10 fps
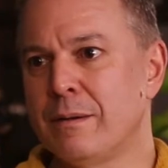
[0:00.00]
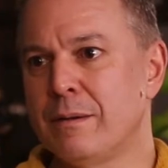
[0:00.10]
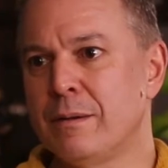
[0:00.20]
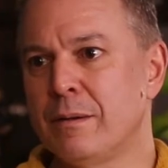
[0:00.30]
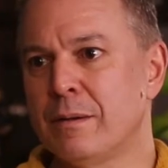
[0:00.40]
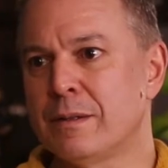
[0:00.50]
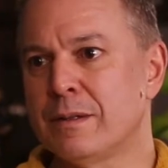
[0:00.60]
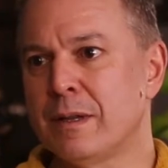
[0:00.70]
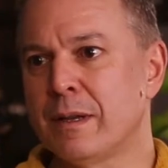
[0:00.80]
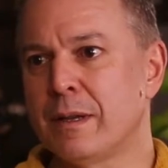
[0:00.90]

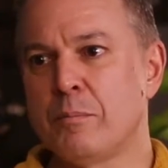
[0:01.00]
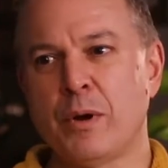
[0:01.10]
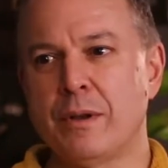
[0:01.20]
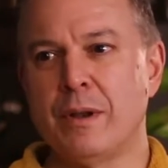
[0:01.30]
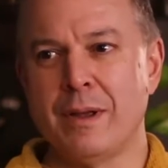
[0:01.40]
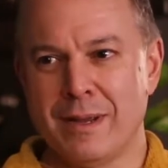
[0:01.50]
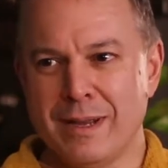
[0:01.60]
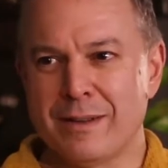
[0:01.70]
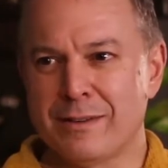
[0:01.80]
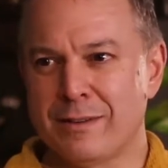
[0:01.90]
It's like, but
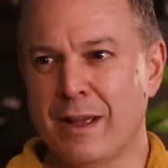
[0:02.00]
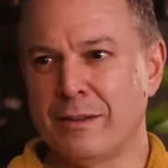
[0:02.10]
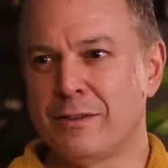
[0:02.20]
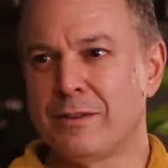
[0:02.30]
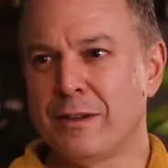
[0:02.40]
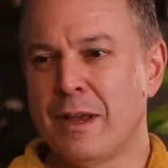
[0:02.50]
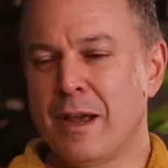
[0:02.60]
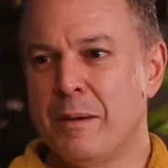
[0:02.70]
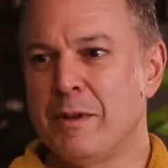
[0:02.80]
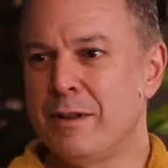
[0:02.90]
in a sense,
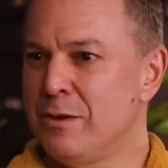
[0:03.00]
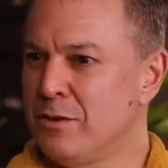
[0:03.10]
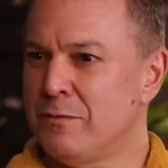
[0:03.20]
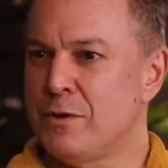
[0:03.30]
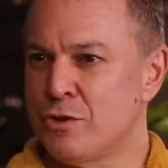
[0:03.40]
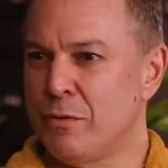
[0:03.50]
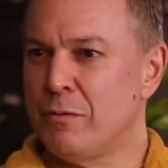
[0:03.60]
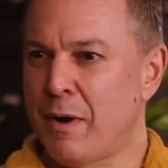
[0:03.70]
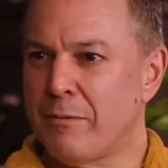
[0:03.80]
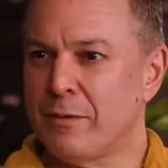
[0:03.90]
I mean, it is a visual
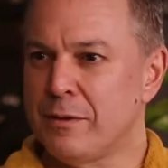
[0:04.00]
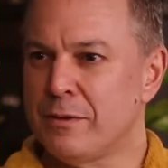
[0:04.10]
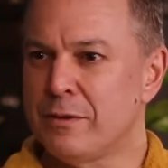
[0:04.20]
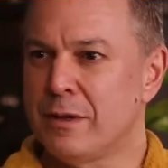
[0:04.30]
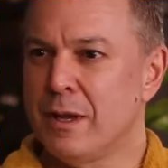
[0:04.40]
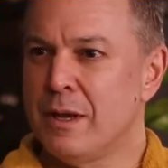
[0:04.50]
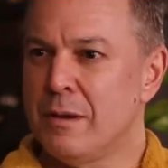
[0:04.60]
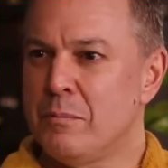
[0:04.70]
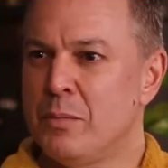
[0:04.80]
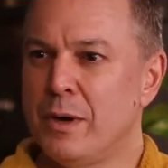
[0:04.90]
reference,
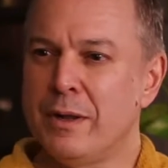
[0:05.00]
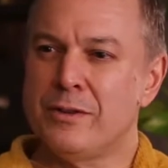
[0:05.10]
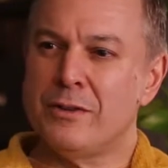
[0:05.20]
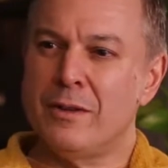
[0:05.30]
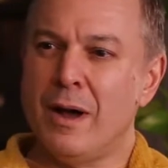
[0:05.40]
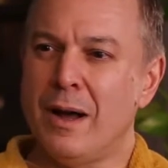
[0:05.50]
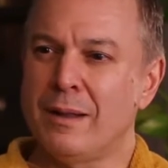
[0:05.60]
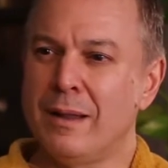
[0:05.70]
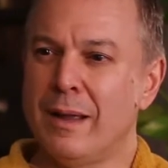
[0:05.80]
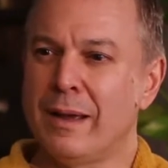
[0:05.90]
but it's
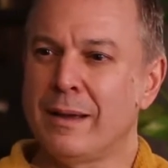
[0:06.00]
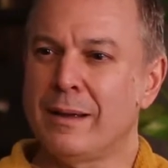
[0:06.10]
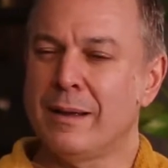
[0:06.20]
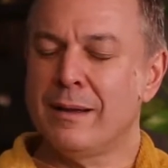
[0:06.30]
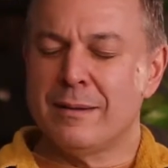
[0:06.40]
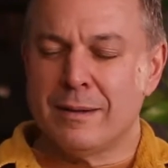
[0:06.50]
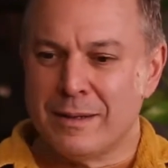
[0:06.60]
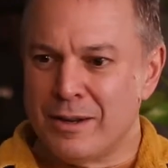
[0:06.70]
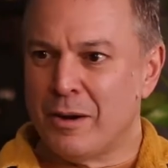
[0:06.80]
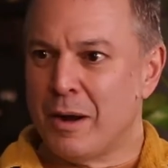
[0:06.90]
not like,
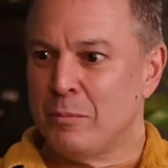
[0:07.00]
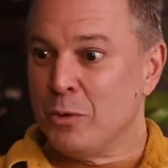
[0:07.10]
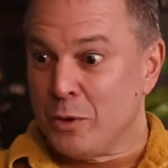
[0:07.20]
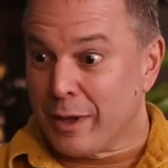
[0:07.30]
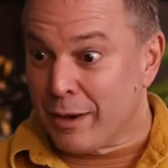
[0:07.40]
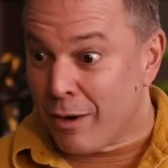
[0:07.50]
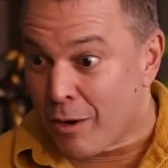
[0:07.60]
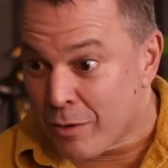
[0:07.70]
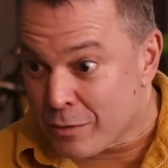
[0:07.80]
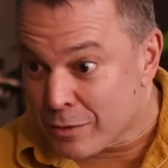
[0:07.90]
I'm looking
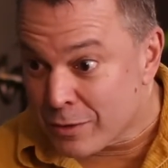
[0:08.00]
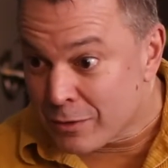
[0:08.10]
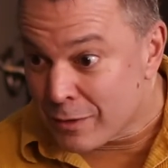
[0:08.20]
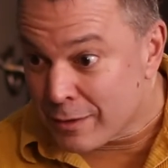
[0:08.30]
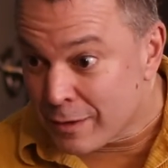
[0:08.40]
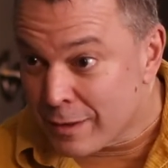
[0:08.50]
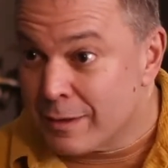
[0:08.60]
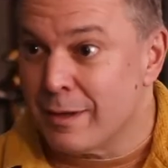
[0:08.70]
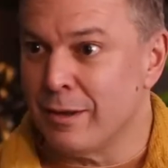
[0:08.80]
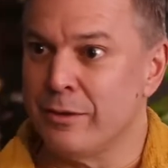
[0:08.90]
harder to see the
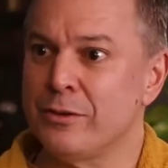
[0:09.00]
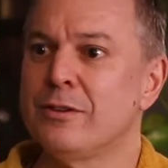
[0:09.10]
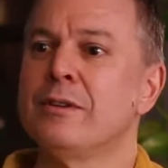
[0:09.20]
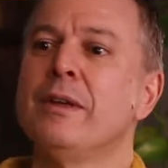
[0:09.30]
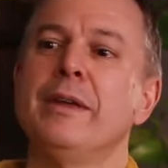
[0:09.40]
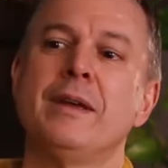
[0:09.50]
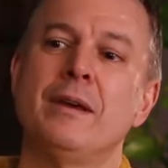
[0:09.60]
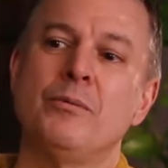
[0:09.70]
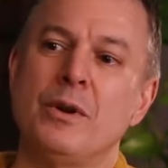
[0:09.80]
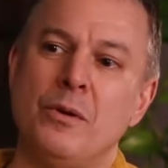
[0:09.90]
details.
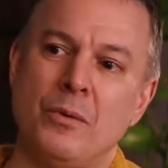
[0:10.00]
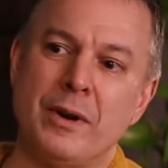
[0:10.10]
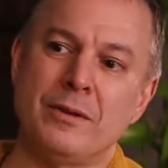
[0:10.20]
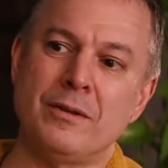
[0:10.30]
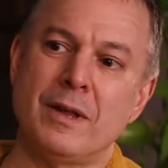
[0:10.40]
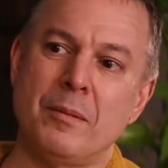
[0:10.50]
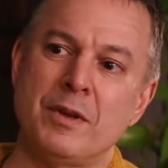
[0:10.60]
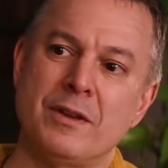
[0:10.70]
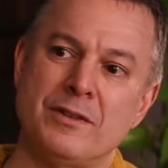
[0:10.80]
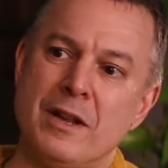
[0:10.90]
We don't want to do that,
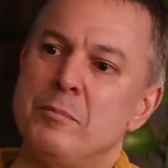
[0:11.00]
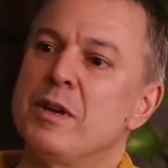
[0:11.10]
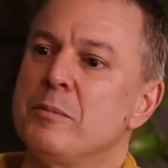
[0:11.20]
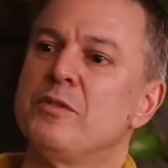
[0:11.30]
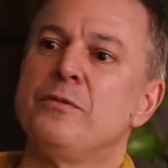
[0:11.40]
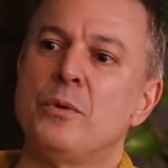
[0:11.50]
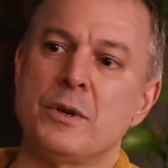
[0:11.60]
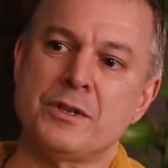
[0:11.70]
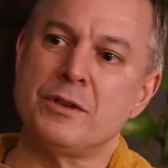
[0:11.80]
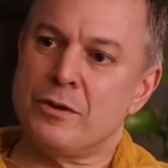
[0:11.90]
because then it becomes
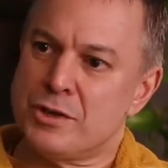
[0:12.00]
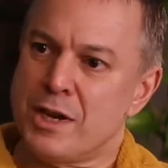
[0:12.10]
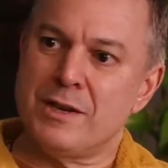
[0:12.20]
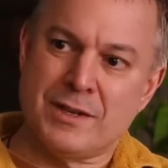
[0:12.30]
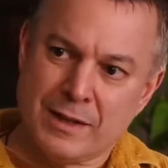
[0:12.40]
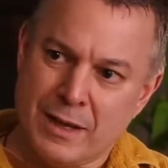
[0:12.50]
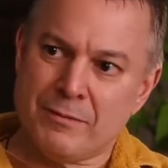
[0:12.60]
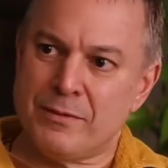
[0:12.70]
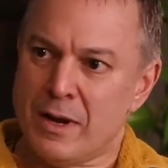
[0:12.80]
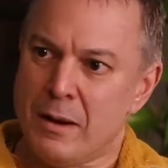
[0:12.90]
force and you're chasing that
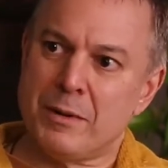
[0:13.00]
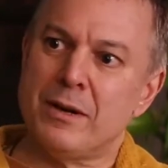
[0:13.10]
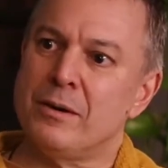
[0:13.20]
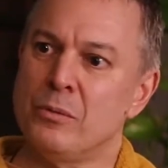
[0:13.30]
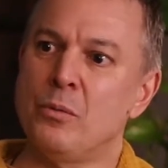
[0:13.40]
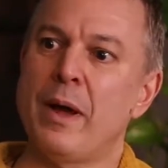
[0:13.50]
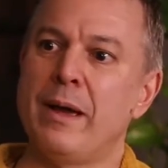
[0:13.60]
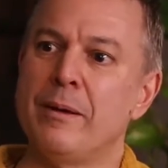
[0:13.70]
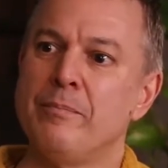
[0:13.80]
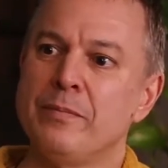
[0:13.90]
phenomena
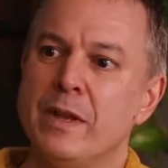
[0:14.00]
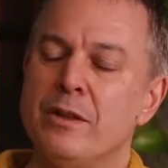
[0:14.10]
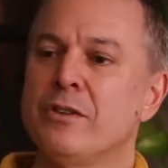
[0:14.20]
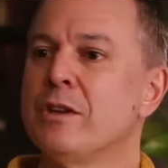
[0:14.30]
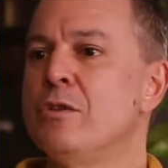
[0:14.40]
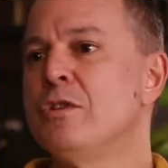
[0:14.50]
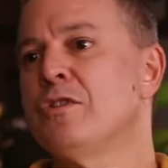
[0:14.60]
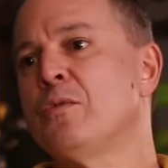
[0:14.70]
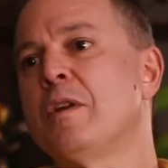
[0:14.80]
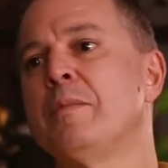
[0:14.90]
away. It's like you
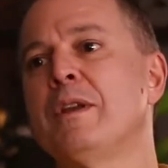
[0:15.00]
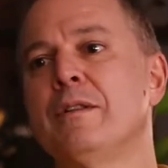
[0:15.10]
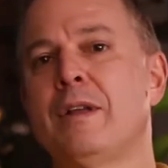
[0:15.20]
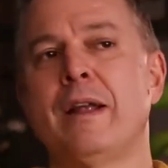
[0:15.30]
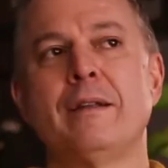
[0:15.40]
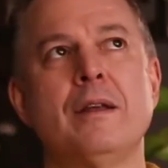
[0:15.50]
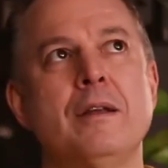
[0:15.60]
just want to be in that